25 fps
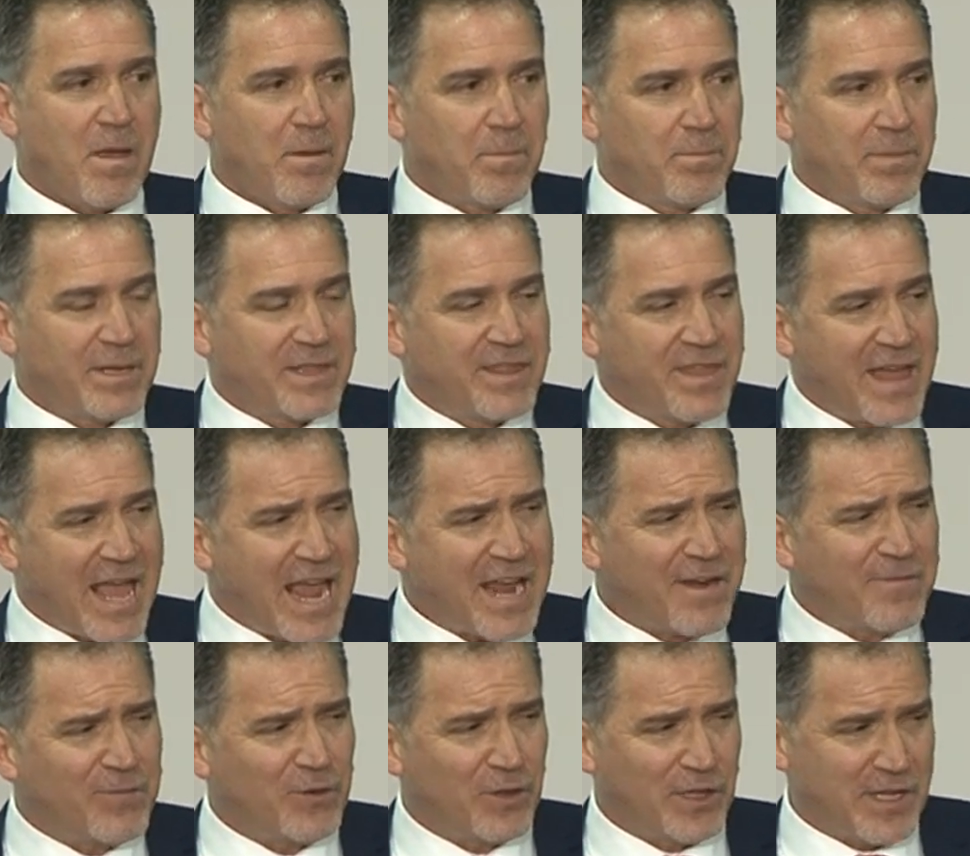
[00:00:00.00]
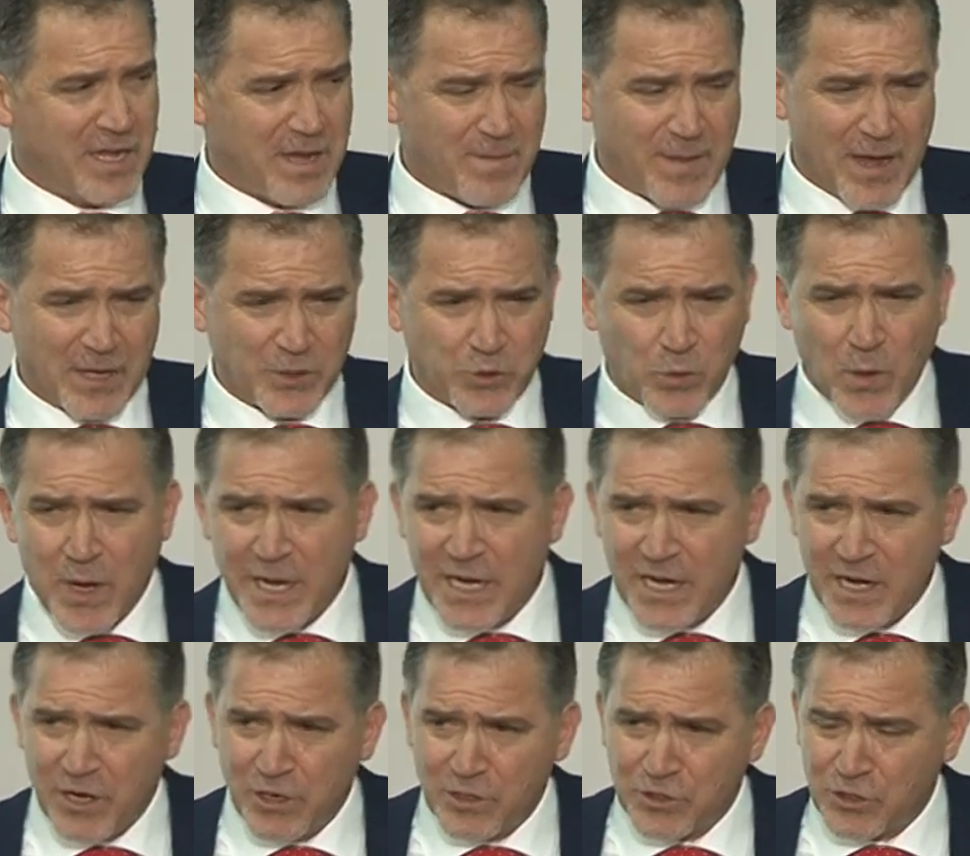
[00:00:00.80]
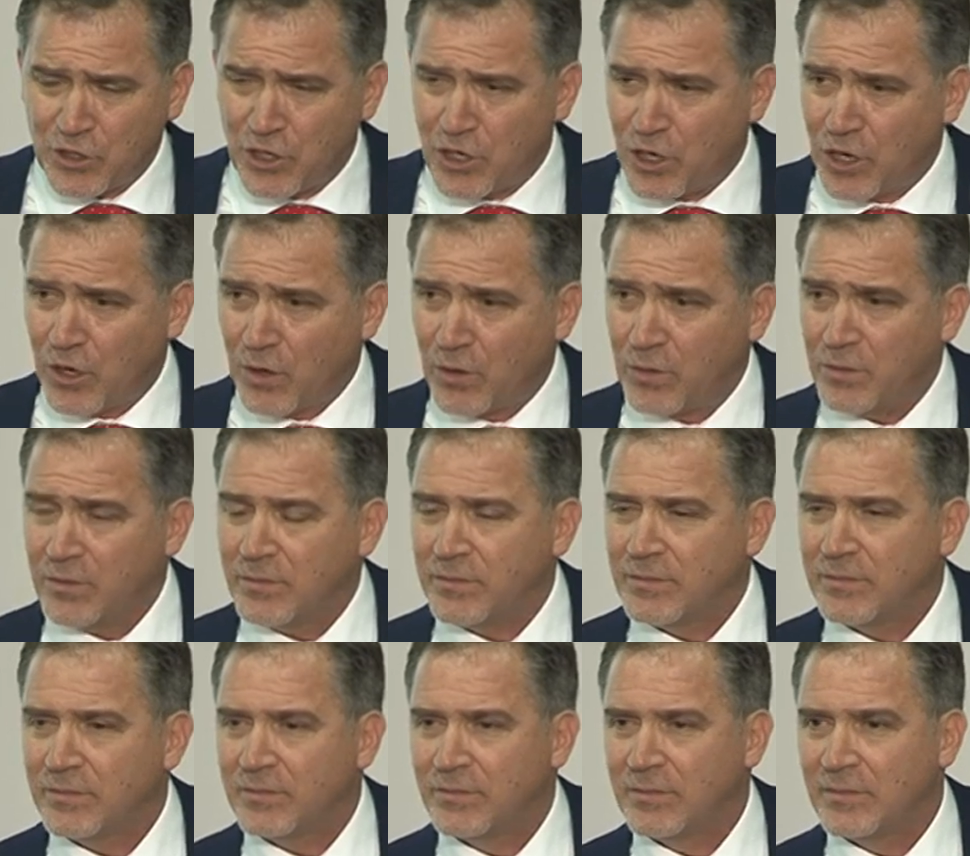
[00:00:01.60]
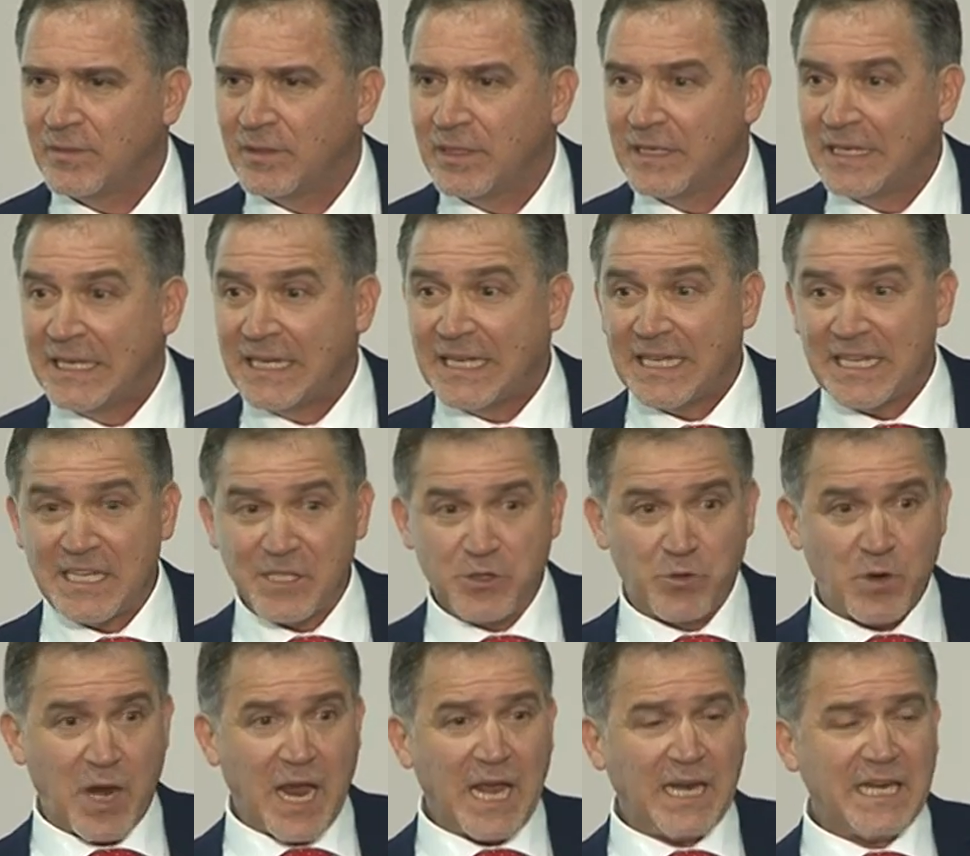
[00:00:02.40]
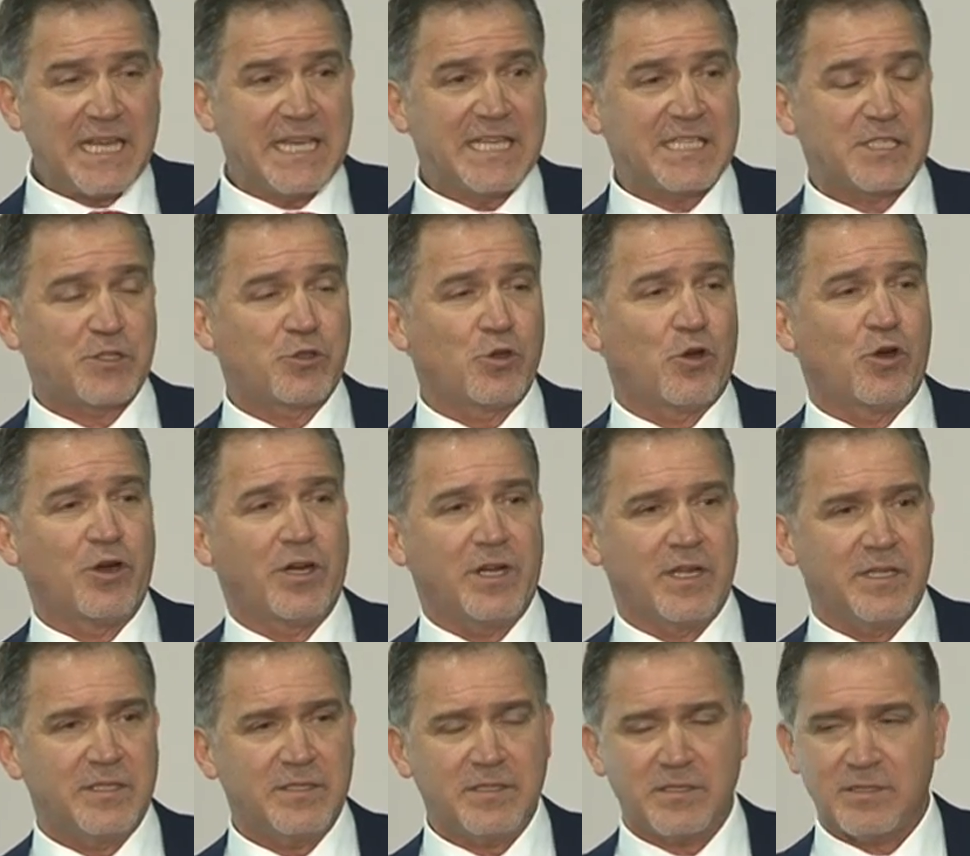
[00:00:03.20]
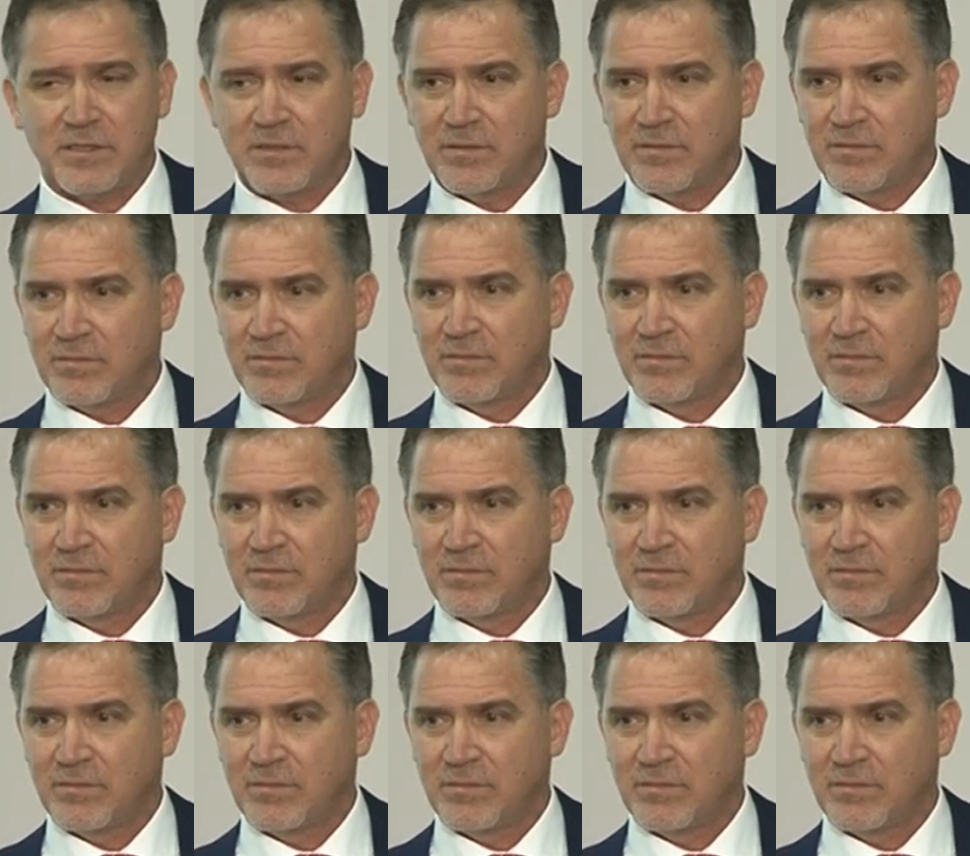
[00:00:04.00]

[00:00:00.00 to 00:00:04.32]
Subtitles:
But thankfully, about 20 years ago, Israeli historians,